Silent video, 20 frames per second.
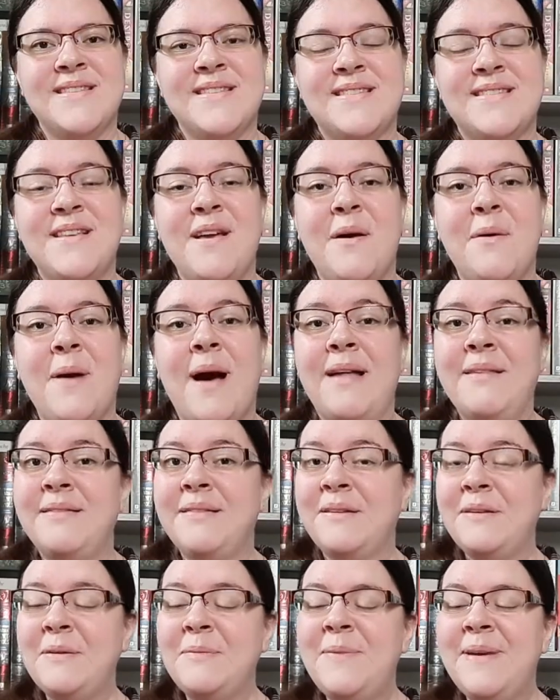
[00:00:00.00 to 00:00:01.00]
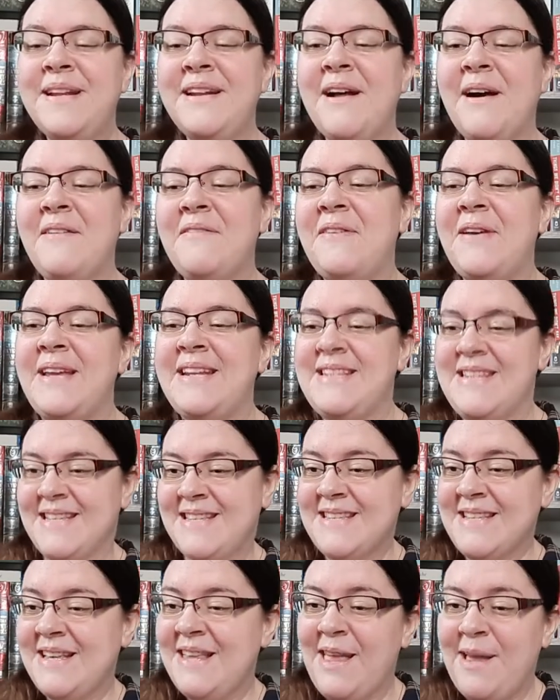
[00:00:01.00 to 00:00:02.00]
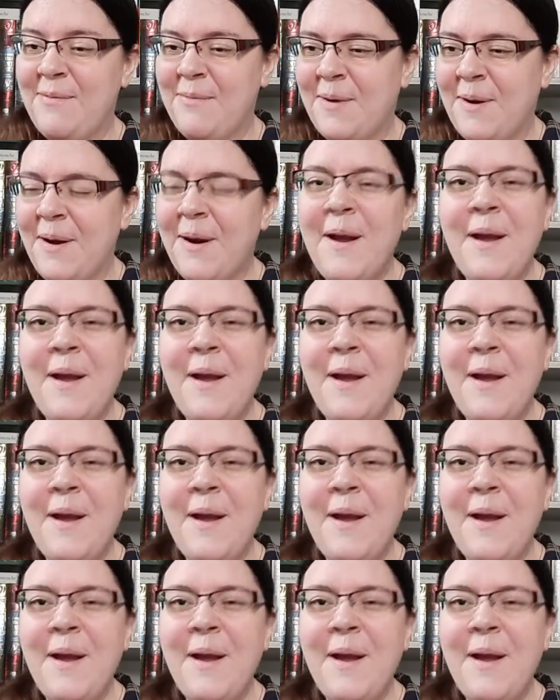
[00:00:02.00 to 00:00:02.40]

So a little bit of a disclaimer